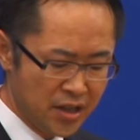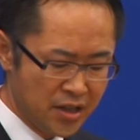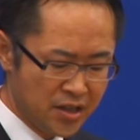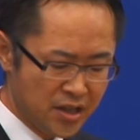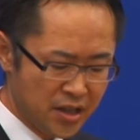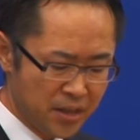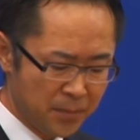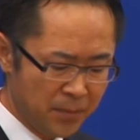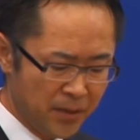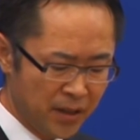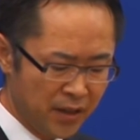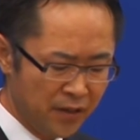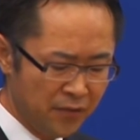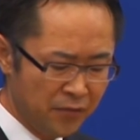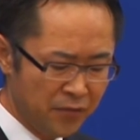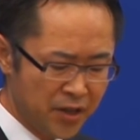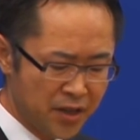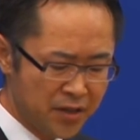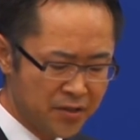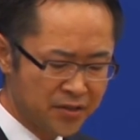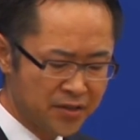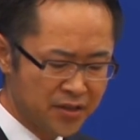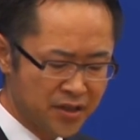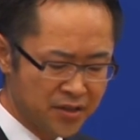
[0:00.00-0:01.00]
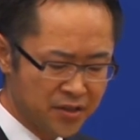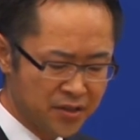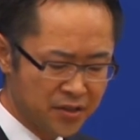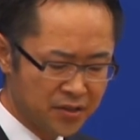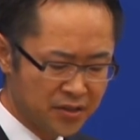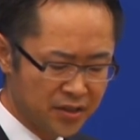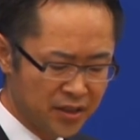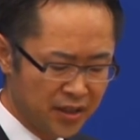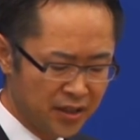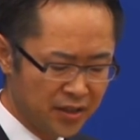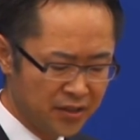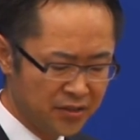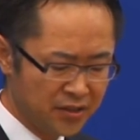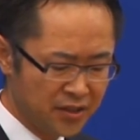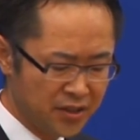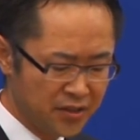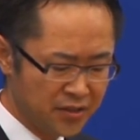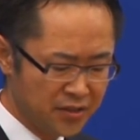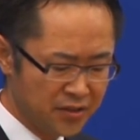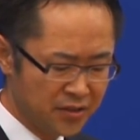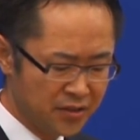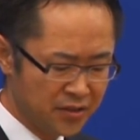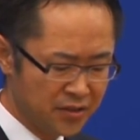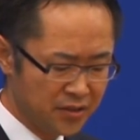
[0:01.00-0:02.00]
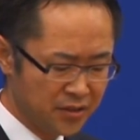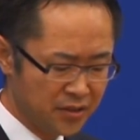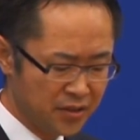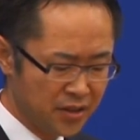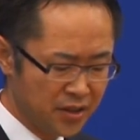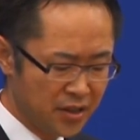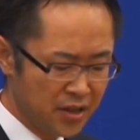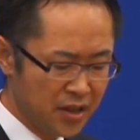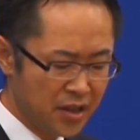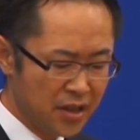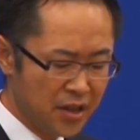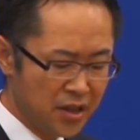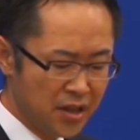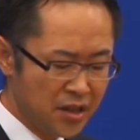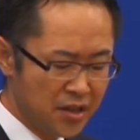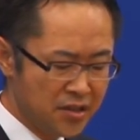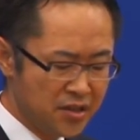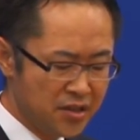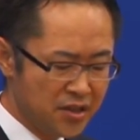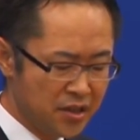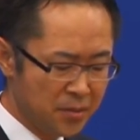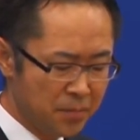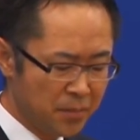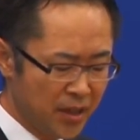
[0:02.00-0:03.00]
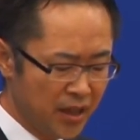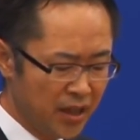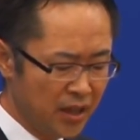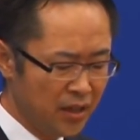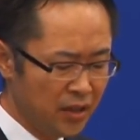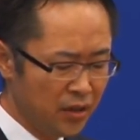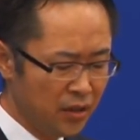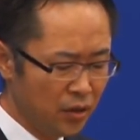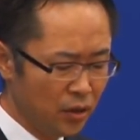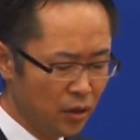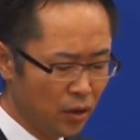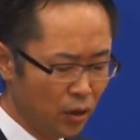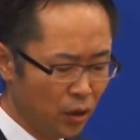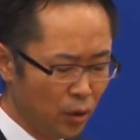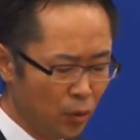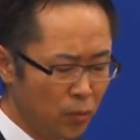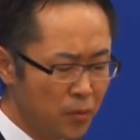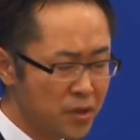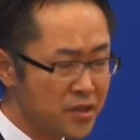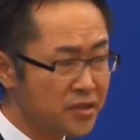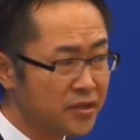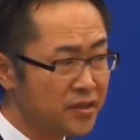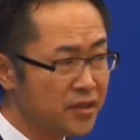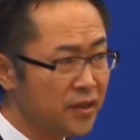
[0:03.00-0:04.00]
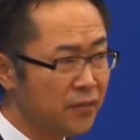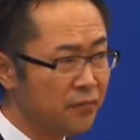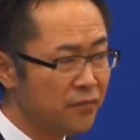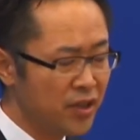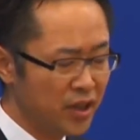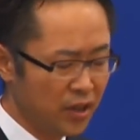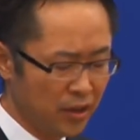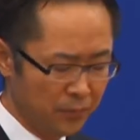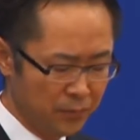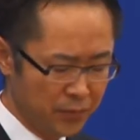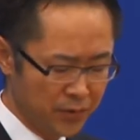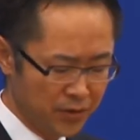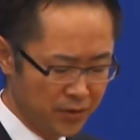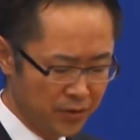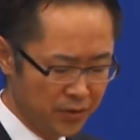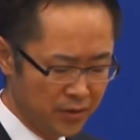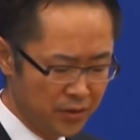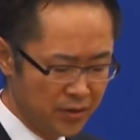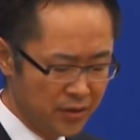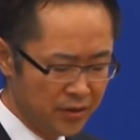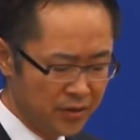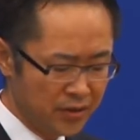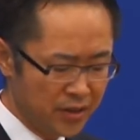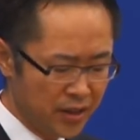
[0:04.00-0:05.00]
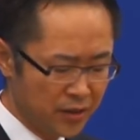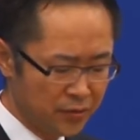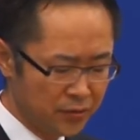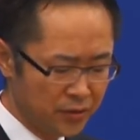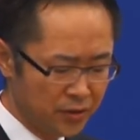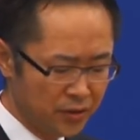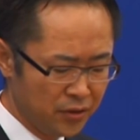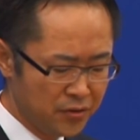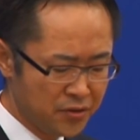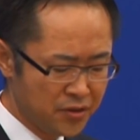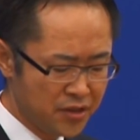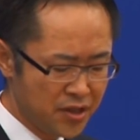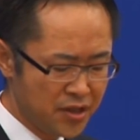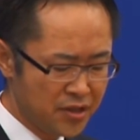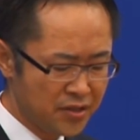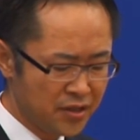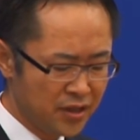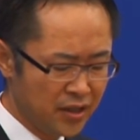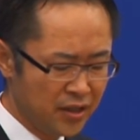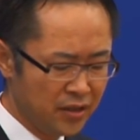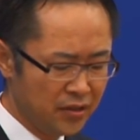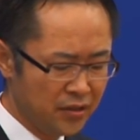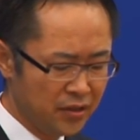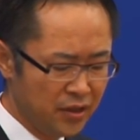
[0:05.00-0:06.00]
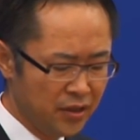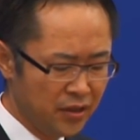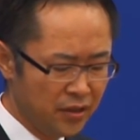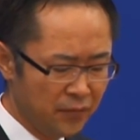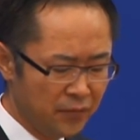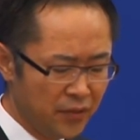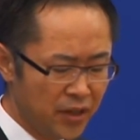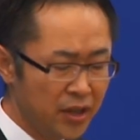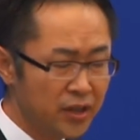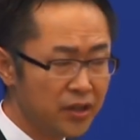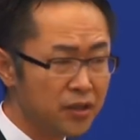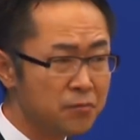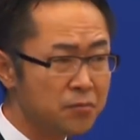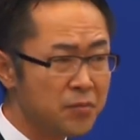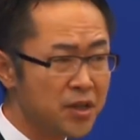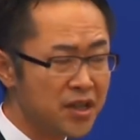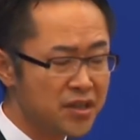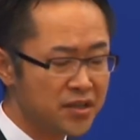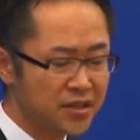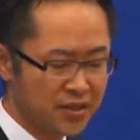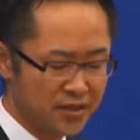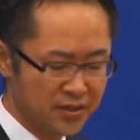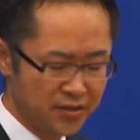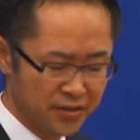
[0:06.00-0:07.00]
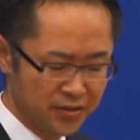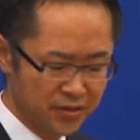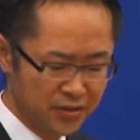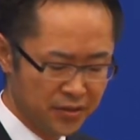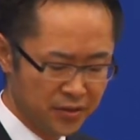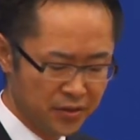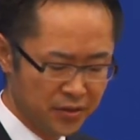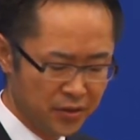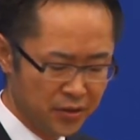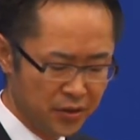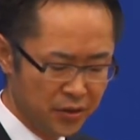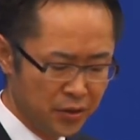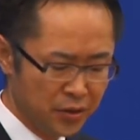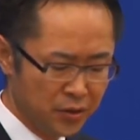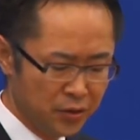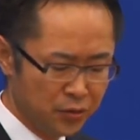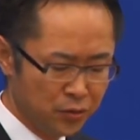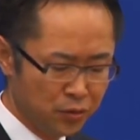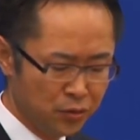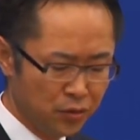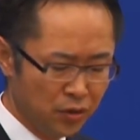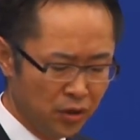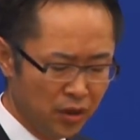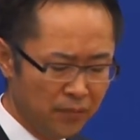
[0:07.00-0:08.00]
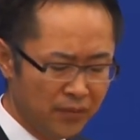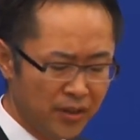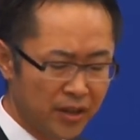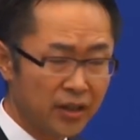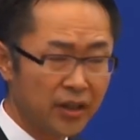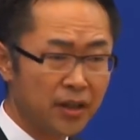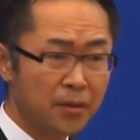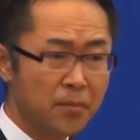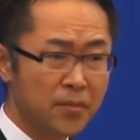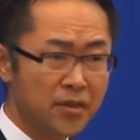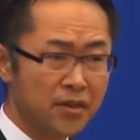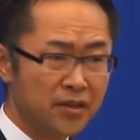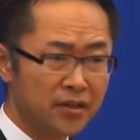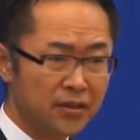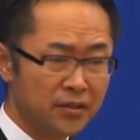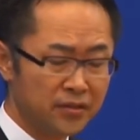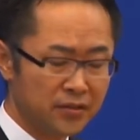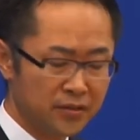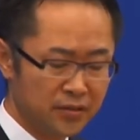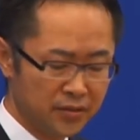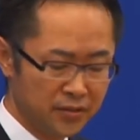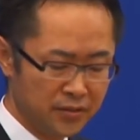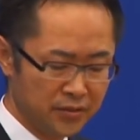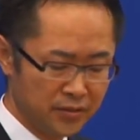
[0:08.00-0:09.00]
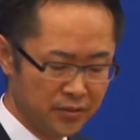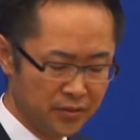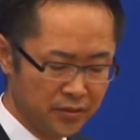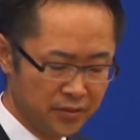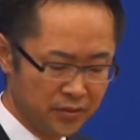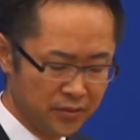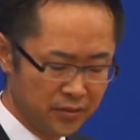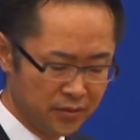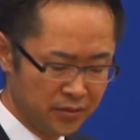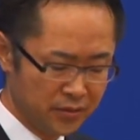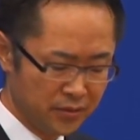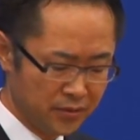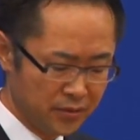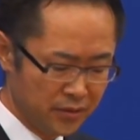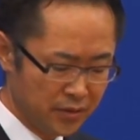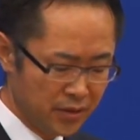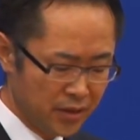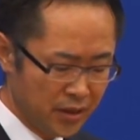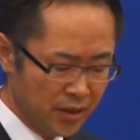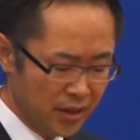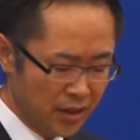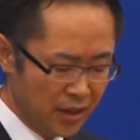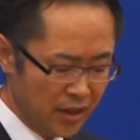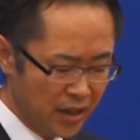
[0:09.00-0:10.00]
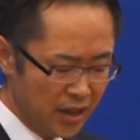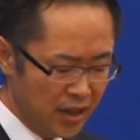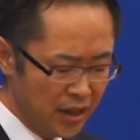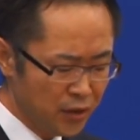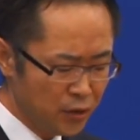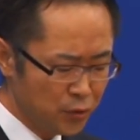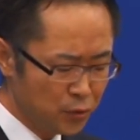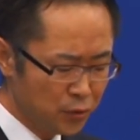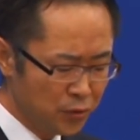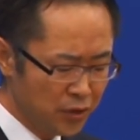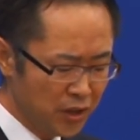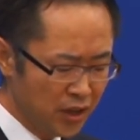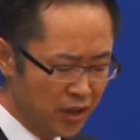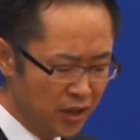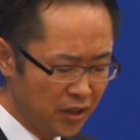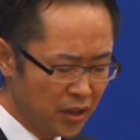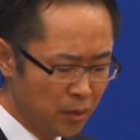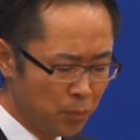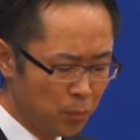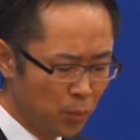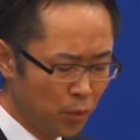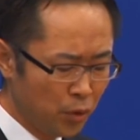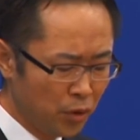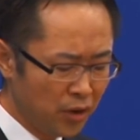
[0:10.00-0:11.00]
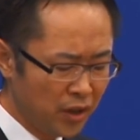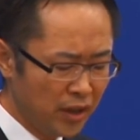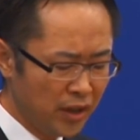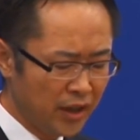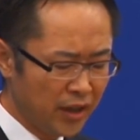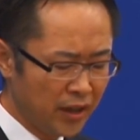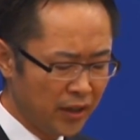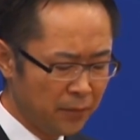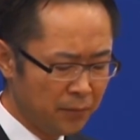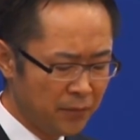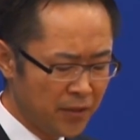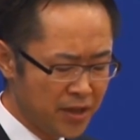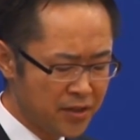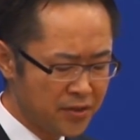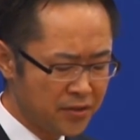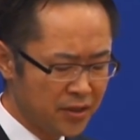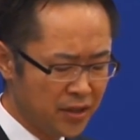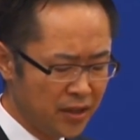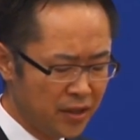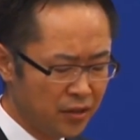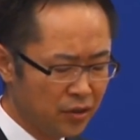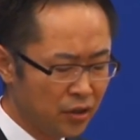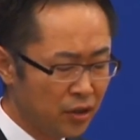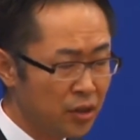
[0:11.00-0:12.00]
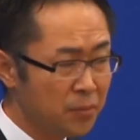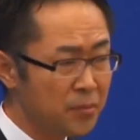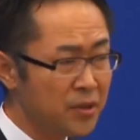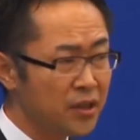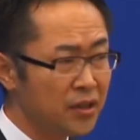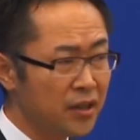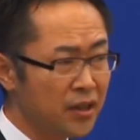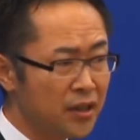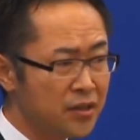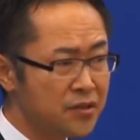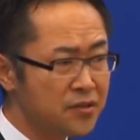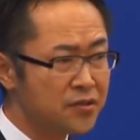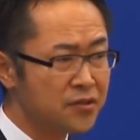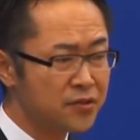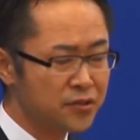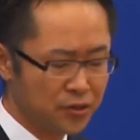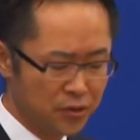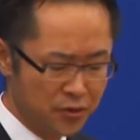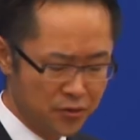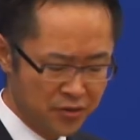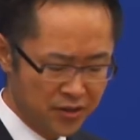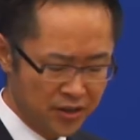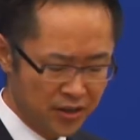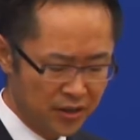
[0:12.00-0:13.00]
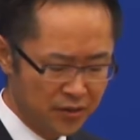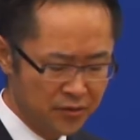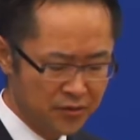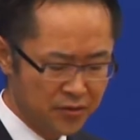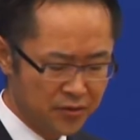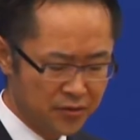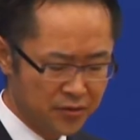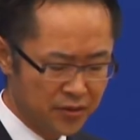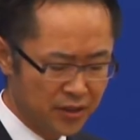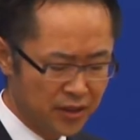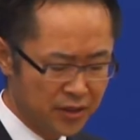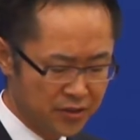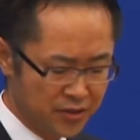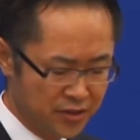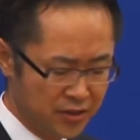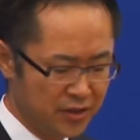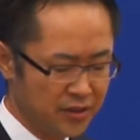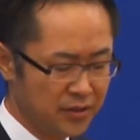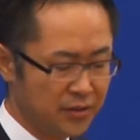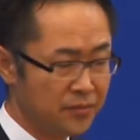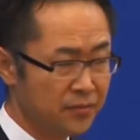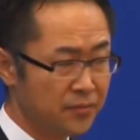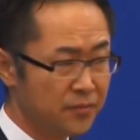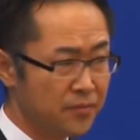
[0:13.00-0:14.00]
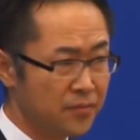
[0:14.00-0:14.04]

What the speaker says: Japan faced such challenges, Japan always developed technologies and innovative measures to overcome them and created a more advanced economic and social structure.